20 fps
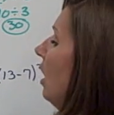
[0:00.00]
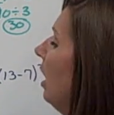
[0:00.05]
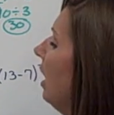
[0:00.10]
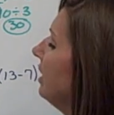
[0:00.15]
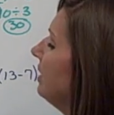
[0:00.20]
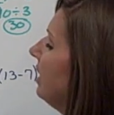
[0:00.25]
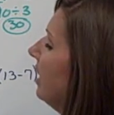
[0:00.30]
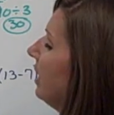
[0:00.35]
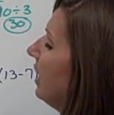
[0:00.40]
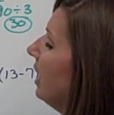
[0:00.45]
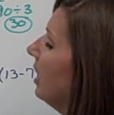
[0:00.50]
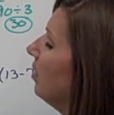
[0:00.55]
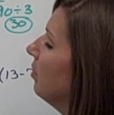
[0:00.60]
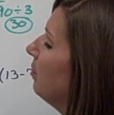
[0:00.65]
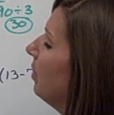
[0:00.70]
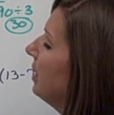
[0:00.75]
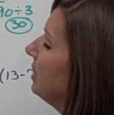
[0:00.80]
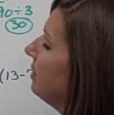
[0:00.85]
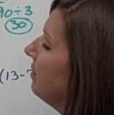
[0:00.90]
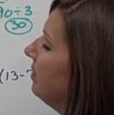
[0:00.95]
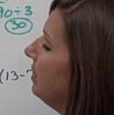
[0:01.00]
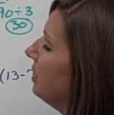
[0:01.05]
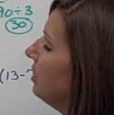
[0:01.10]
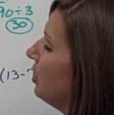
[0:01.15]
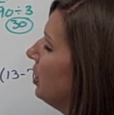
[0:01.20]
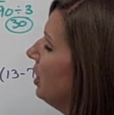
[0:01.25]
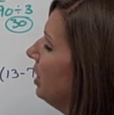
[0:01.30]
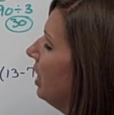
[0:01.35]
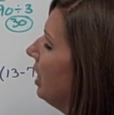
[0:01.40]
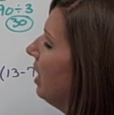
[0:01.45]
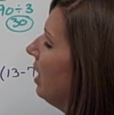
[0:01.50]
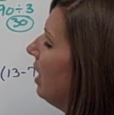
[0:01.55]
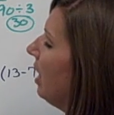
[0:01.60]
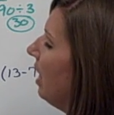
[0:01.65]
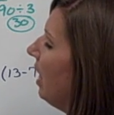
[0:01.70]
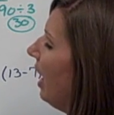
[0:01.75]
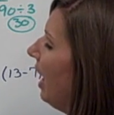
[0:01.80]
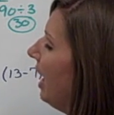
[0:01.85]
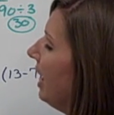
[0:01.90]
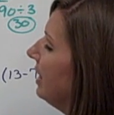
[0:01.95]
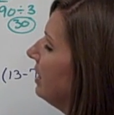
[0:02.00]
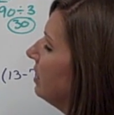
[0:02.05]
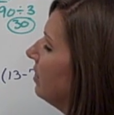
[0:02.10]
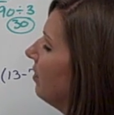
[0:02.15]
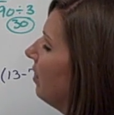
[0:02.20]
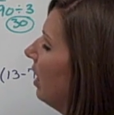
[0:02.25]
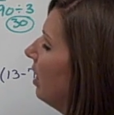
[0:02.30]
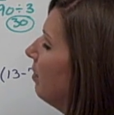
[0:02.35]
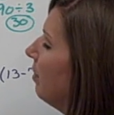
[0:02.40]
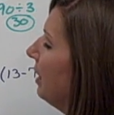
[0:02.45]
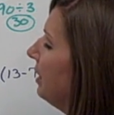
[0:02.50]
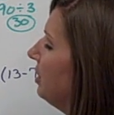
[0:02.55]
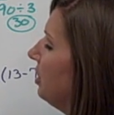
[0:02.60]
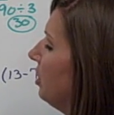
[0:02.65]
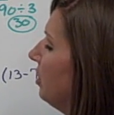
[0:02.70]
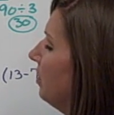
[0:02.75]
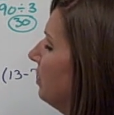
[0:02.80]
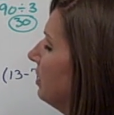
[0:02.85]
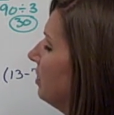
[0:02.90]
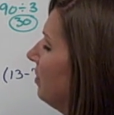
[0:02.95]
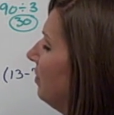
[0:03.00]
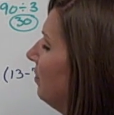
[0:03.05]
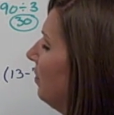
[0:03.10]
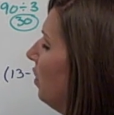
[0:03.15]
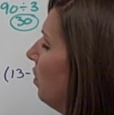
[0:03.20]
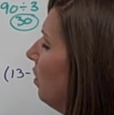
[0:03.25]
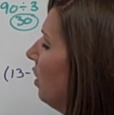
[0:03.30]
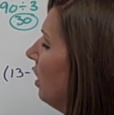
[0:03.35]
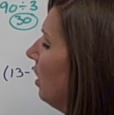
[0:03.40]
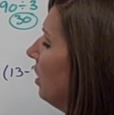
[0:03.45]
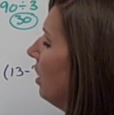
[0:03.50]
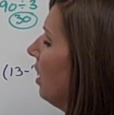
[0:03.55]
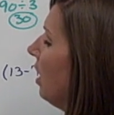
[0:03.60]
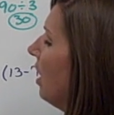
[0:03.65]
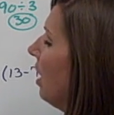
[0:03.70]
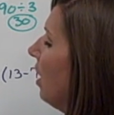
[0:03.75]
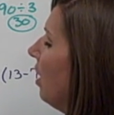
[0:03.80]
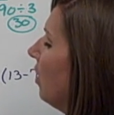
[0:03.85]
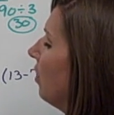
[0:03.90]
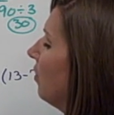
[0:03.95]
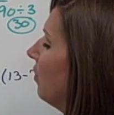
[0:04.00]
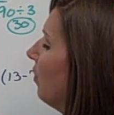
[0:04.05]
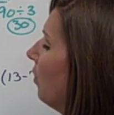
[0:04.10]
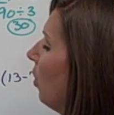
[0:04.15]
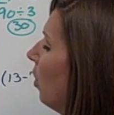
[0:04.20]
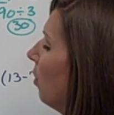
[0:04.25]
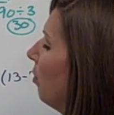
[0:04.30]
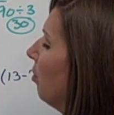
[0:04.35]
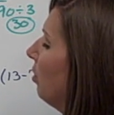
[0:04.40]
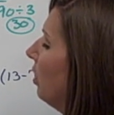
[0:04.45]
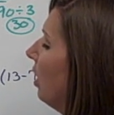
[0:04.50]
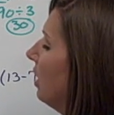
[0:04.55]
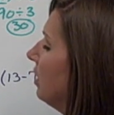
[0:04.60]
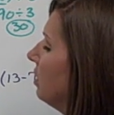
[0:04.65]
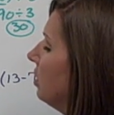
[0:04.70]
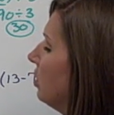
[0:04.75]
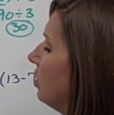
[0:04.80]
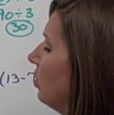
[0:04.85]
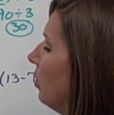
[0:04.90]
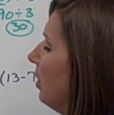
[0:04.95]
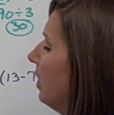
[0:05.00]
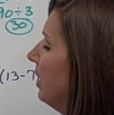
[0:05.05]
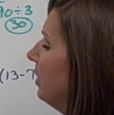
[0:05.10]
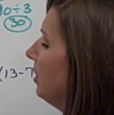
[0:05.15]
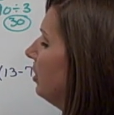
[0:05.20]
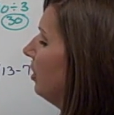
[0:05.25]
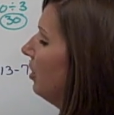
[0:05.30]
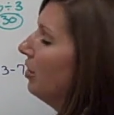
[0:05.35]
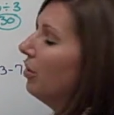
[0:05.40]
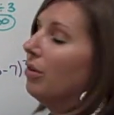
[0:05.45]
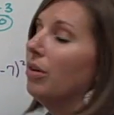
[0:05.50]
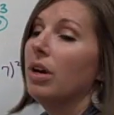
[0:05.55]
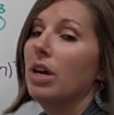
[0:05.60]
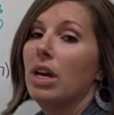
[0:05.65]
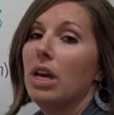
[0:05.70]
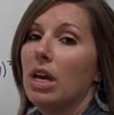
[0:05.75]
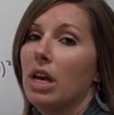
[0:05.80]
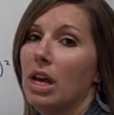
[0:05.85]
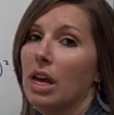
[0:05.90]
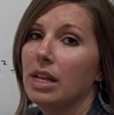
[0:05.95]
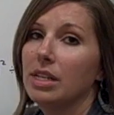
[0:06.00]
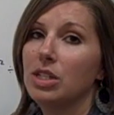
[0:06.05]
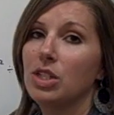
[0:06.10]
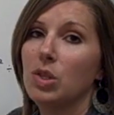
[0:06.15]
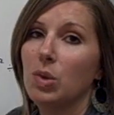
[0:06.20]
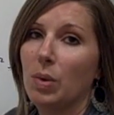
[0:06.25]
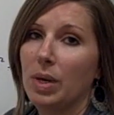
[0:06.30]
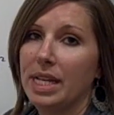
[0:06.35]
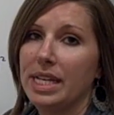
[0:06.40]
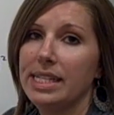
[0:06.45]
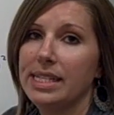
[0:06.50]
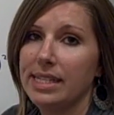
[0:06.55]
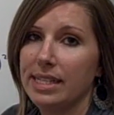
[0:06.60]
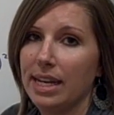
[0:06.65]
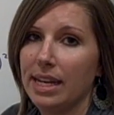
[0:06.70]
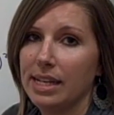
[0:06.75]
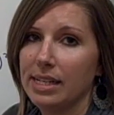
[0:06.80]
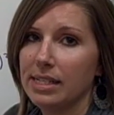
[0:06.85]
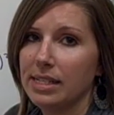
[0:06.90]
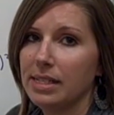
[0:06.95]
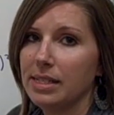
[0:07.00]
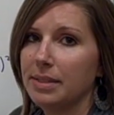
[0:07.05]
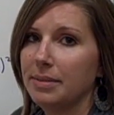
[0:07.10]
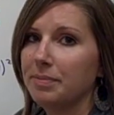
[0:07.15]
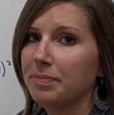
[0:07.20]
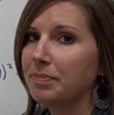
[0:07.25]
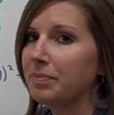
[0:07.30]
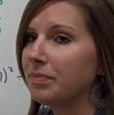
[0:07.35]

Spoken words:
I take care of my division. 8 divided by 2 is 4. 4 plus 22 is 26.